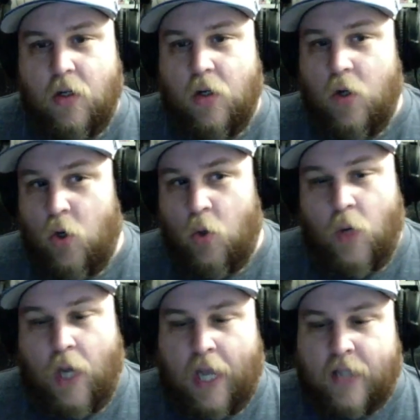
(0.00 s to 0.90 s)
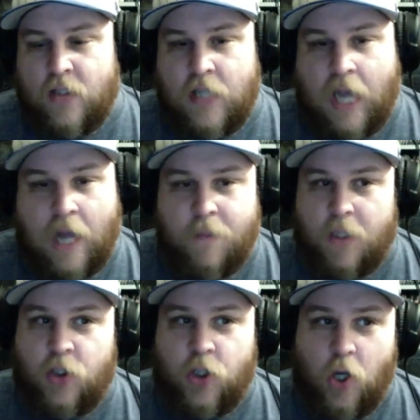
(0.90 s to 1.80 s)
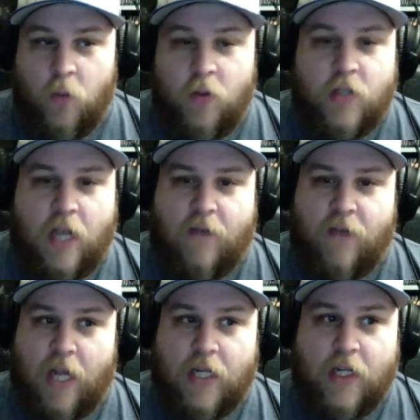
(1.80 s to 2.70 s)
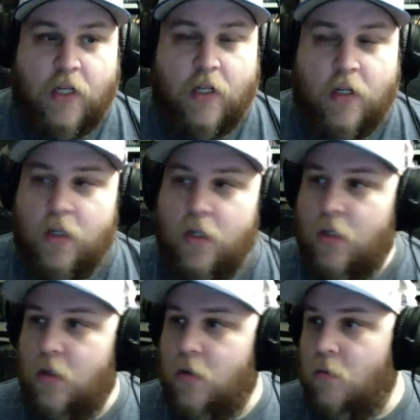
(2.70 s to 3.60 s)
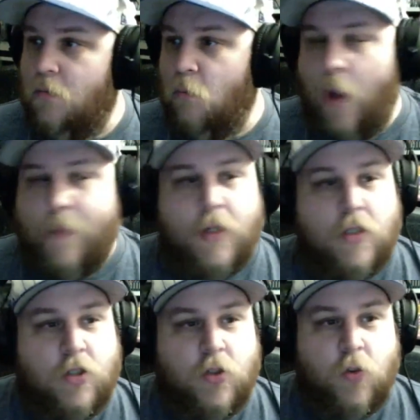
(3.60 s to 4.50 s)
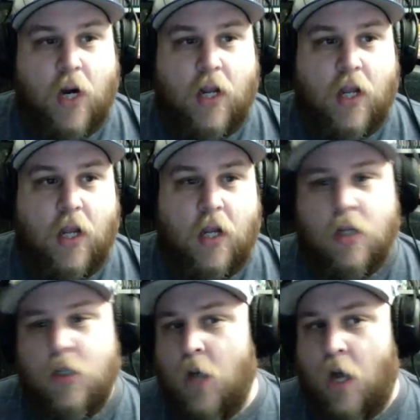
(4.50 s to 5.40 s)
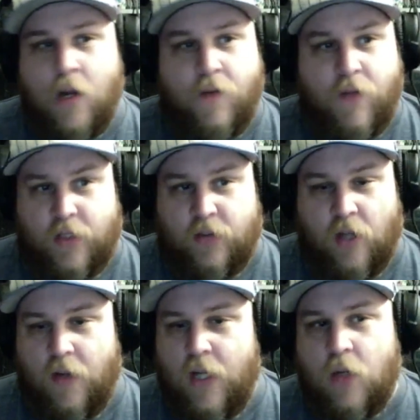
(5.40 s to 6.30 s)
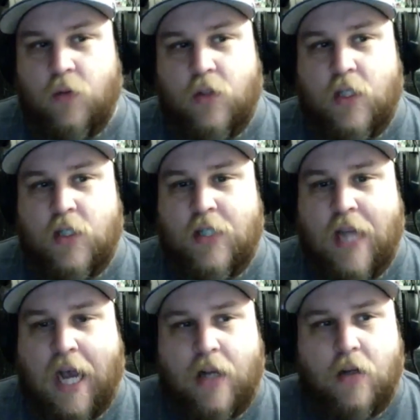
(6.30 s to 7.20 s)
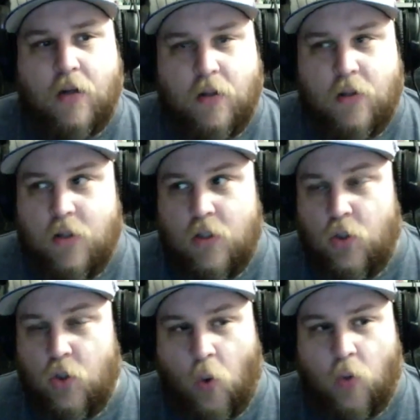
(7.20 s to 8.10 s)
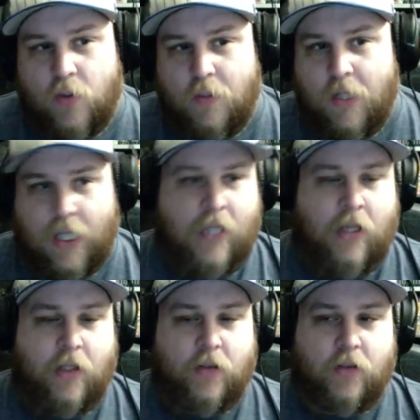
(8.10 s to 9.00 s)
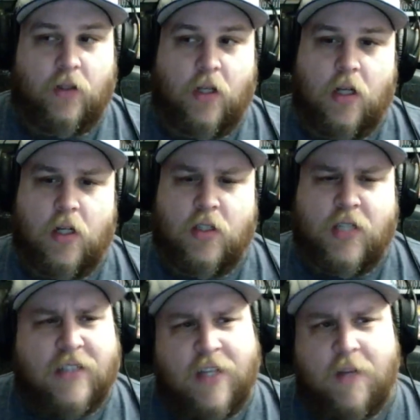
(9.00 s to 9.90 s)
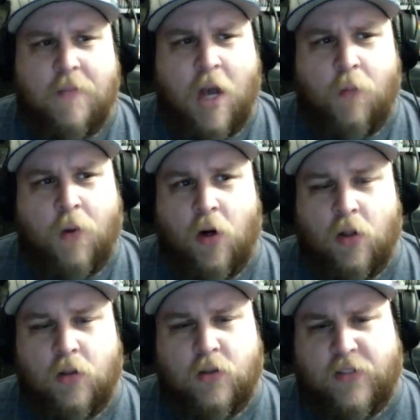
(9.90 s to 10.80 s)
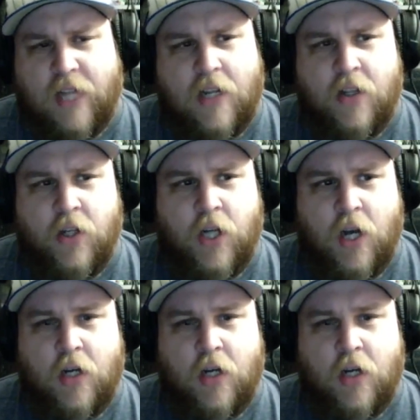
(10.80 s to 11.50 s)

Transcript: who has not been shown to have any weapons training, none of this stuff. He knows he's not told to be like this. She has him help her steady the gun.